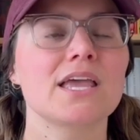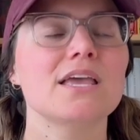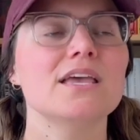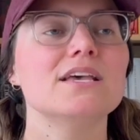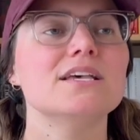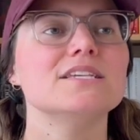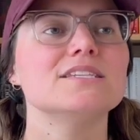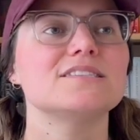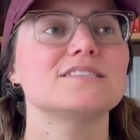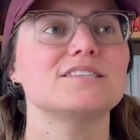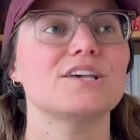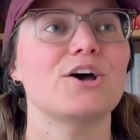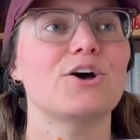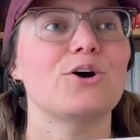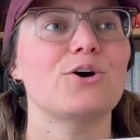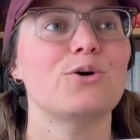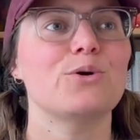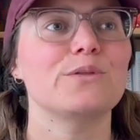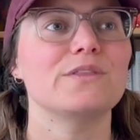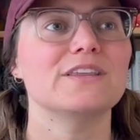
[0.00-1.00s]

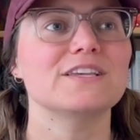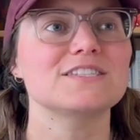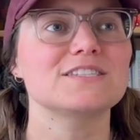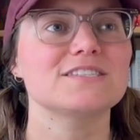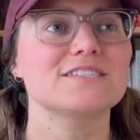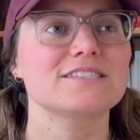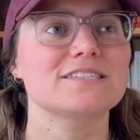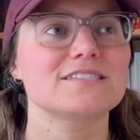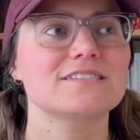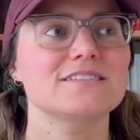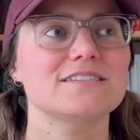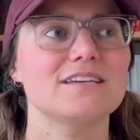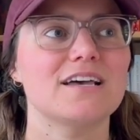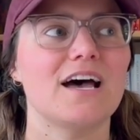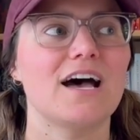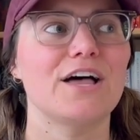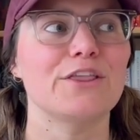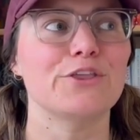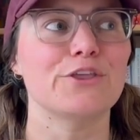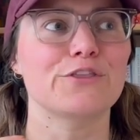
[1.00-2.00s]
So this
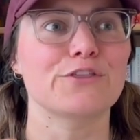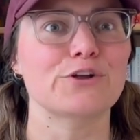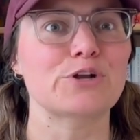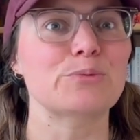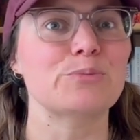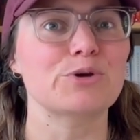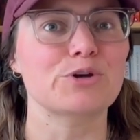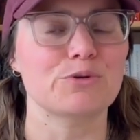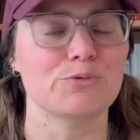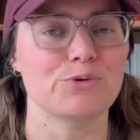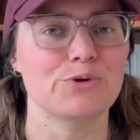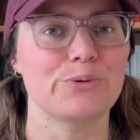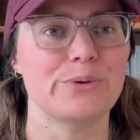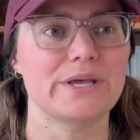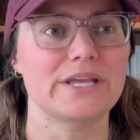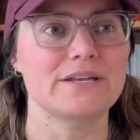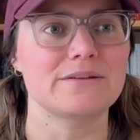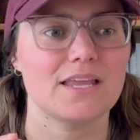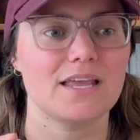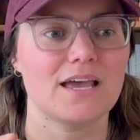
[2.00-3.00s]
the third book,
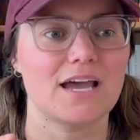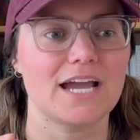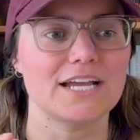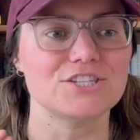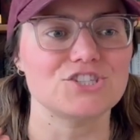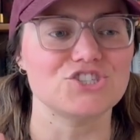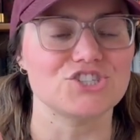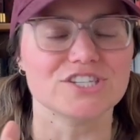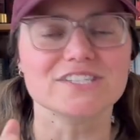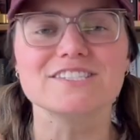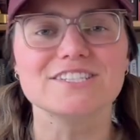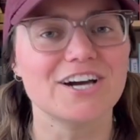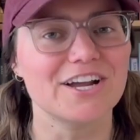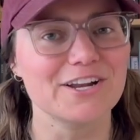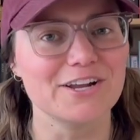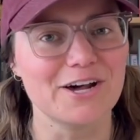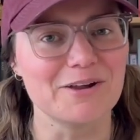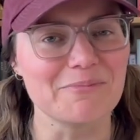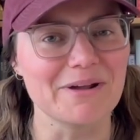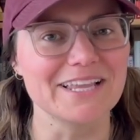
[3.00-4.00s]
Ruin, I just got
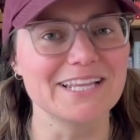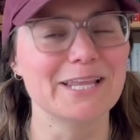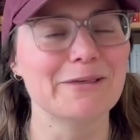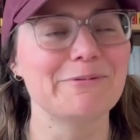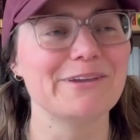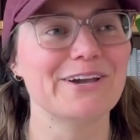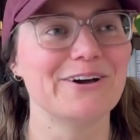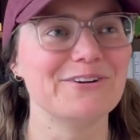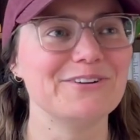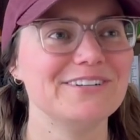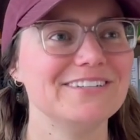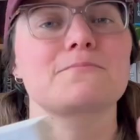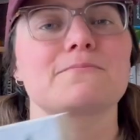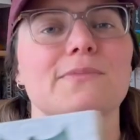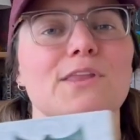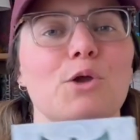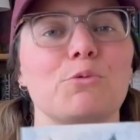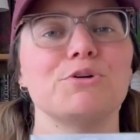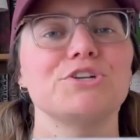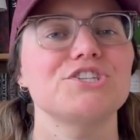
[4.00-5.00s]
it on my Libby hold,
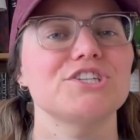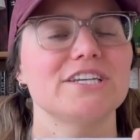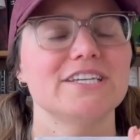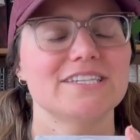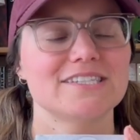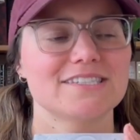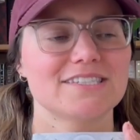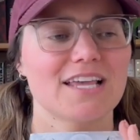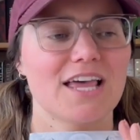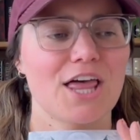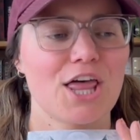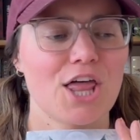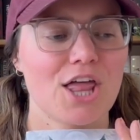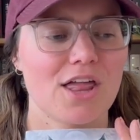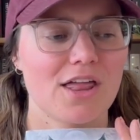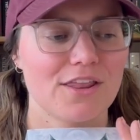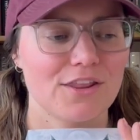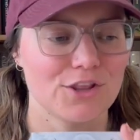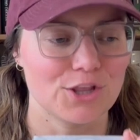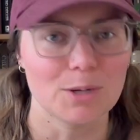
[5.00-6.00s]
which is
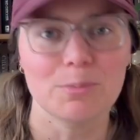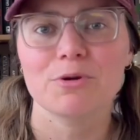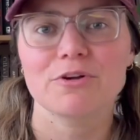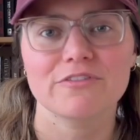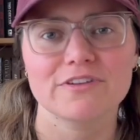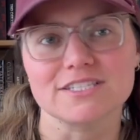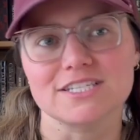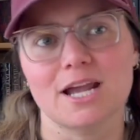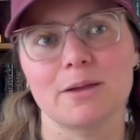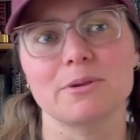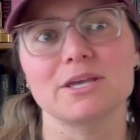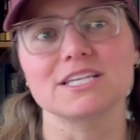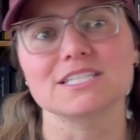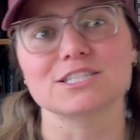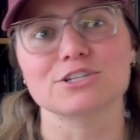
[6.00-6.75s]
the perfect timing.